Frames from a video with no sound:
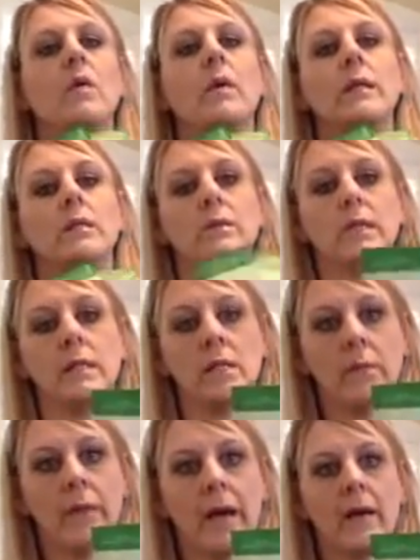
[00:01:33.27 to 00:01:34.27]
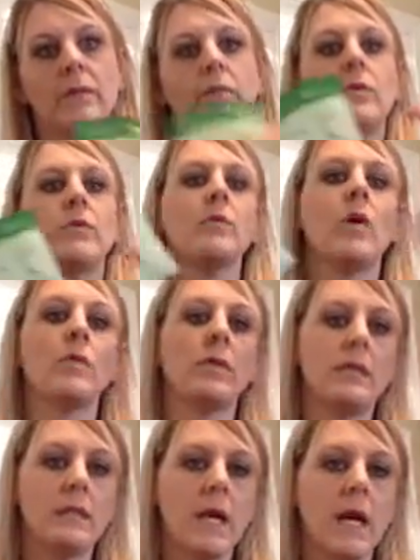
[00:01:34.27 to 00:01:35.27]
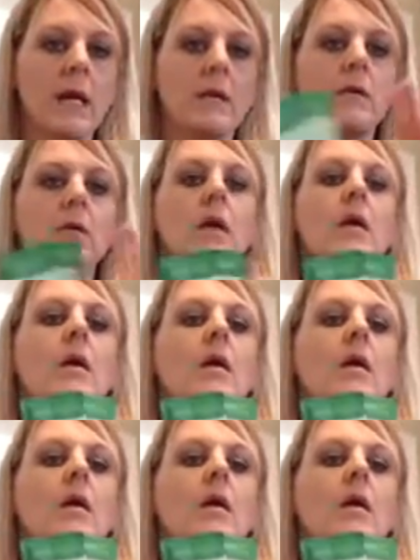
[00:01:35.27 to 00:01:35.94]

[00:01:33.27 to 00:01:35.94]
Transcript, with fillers: You want to do it in your bathroom over the tile.